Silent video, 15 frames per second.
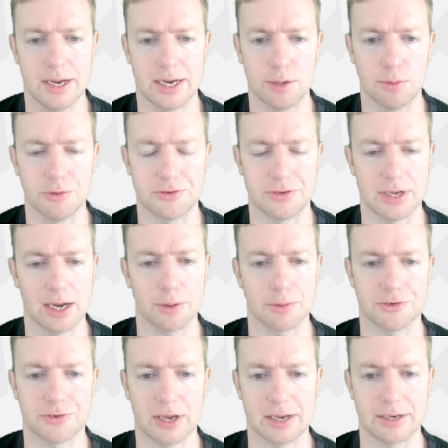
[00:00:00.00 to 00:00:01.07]
He was the
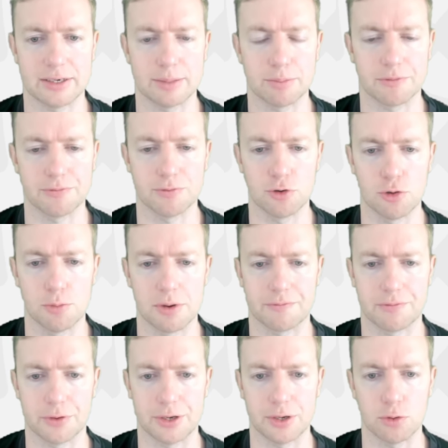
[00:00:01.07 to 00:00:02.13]
outstanding performer
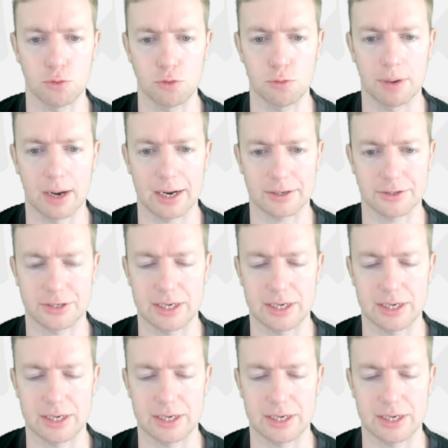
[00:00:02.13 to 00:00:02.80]
for the All Blacks.